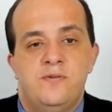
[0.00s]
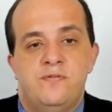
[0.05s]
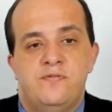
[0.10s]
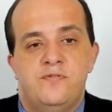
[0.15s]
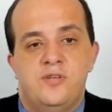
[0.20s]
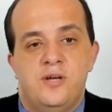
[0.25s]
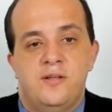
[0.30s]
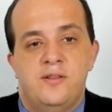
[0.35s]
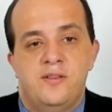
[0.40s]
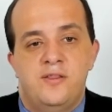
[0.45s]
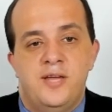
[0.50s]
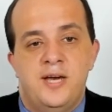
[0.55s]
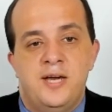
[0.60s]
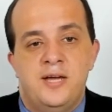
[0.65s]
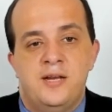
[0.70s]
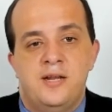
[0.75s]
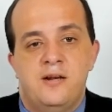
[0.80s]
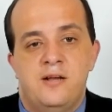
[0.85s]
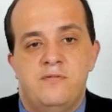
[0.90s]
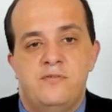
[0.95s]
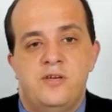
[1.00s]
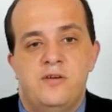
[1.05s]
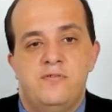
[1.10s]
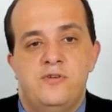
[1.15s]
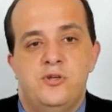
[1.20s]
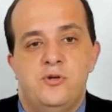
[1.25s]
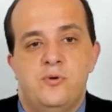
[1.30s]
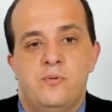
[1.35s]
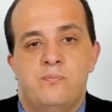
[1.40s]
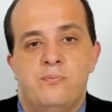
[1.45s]
done that and I've given
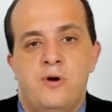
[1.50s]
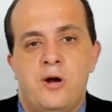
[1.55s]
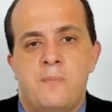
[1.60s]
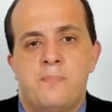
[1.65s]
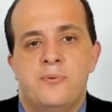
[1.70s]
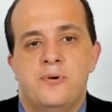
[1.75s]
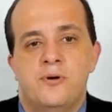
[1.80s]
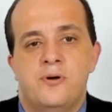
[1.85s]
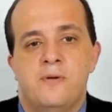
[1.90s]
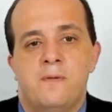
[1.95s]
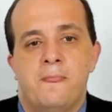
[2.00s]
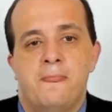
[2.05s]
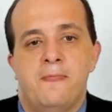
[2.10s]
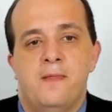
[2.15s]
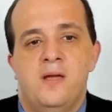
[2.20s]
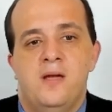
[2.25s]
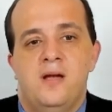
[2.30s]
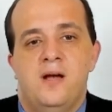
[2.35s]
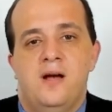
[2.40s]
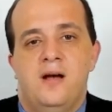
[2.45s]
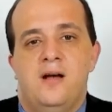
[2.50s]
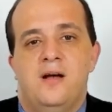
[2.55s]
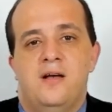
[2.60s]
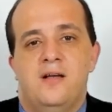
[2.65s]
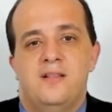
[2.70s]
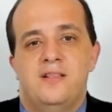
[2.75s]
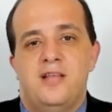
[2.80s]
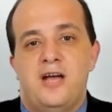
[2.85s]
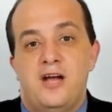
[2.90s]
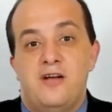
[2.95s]
you a proper
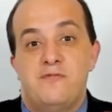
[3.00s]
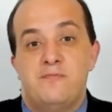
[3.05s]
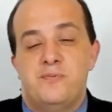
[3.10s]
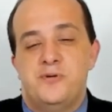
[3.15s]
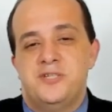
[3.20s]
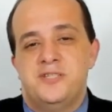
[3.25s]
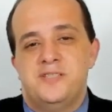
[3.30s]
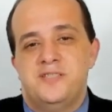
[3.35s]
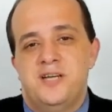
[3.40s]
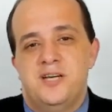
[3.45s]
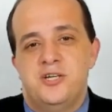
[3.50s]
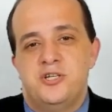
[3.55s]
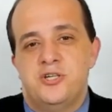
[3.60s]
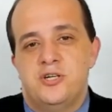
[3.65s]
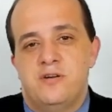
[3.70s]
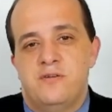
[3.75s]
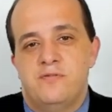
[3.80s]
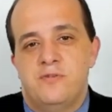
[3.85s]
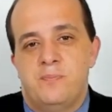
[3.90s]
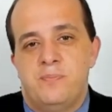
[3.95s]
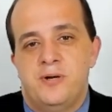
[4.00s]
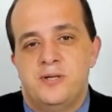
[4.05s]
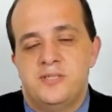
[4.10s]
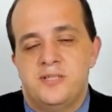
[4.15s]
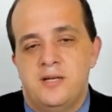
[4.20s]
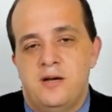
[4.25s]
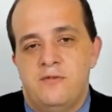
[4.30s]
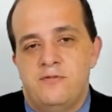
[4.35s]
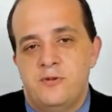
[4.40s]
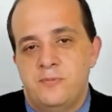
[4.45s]
live presentation of
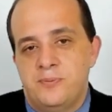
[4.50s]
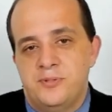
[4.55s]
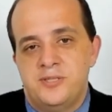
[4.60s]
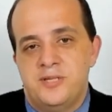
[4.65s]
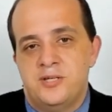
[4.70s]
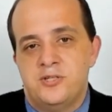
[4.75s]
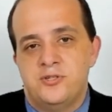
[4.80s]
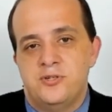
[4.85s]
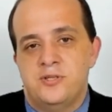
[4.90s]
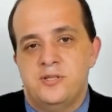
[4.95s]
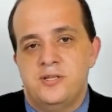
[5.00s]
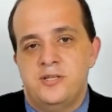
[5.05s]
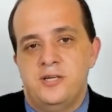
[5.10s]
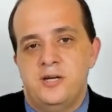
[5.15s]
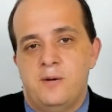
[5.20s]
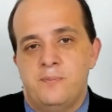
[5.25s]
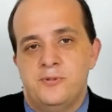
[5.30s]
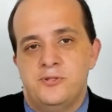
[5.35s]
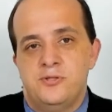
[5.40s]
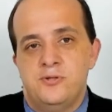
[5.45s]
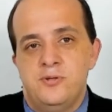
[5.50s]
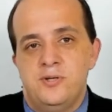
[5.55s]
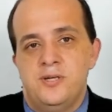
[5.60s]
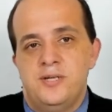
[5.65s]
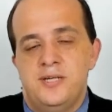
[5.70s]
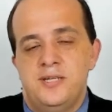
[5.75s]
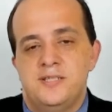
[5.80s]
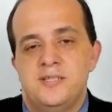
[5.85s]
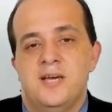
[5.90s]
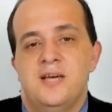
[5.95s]
the potential and the
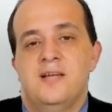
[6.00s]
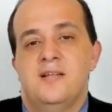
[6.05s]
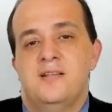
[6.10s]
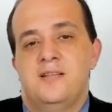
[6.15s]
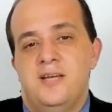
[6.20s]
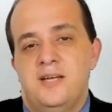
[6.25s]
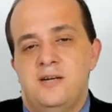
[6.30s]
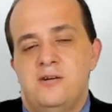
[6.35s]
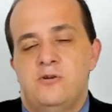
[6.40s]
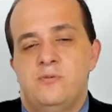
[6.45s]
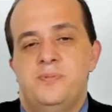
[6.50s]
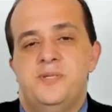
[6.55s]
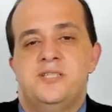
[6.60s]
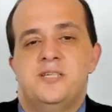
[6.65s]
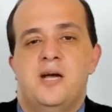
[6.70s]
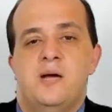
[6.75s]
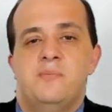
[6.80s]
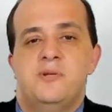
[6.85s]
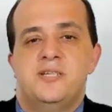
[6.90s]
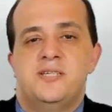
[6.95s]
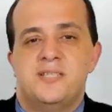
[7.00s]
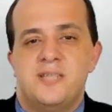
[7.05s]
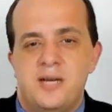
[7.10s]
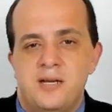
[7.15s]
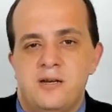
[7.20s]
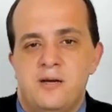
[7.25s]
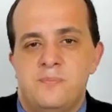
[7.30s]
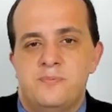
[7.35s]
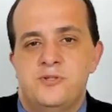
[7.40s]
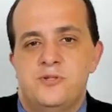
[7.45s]
opportunities, then it'll be time to
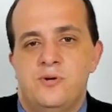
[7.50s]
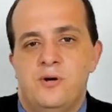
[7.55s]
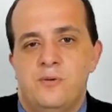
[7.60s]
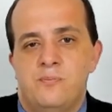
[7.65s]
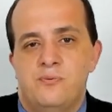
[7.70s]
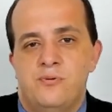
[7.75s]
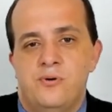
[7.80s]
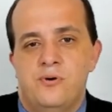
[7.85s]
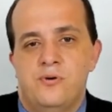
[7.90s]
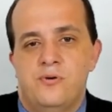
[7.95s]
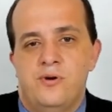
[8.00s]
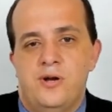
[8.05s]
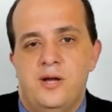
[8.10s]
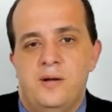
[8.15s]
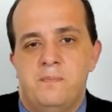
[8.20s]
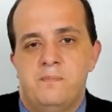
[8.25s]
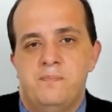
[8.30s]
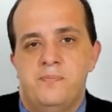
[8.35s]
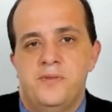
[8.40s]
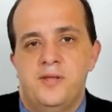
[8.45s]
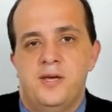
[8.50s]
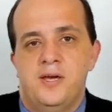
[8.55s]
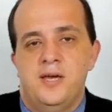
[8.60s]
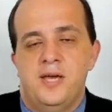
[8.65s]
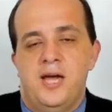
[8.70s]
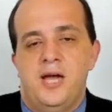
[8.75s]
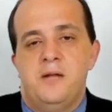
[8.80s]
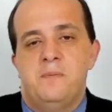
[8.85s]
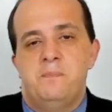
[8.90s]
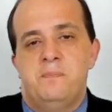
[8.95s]
sign up to our program
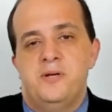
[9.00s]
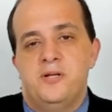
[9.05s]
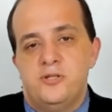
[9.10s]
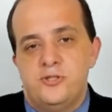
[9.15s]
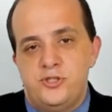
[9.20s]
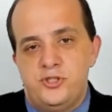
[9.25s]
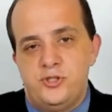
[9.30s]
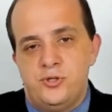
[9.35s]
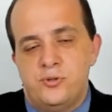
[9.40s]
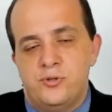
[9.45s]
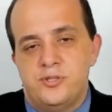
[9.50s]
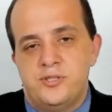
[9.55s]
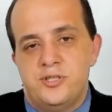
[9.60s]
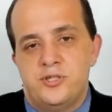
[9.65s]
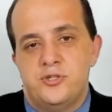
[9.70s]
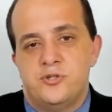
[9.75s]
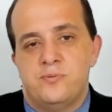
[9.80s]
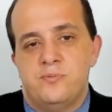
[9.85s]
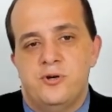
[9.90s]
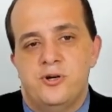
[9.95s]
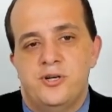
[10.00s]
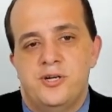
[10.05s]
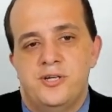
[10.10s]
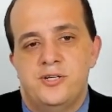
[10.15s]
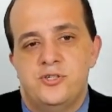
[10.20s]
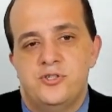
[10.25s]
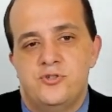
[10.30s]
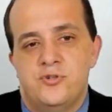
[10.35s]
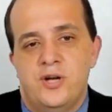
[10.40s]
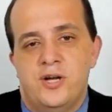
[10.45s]
and build your digital marketing
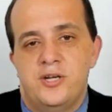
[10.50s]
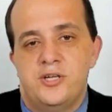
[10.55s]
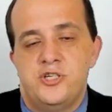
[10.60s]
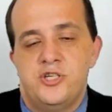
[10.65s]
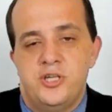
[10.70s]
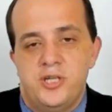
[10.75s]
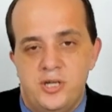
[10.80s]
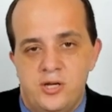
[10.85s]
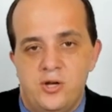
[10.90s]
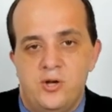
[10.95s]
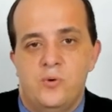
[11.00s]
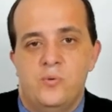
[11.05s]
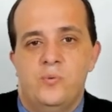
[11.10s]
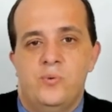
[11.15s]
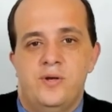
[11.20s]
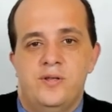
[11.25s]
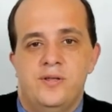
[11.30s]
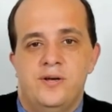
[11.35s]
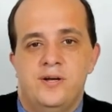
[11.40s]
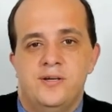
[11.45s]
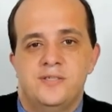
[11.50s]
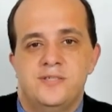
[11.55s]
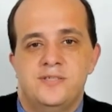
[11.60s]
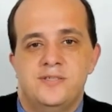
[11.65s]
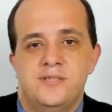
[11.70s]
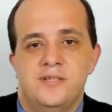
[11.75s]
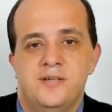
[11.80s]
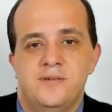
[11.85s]
strategy with us.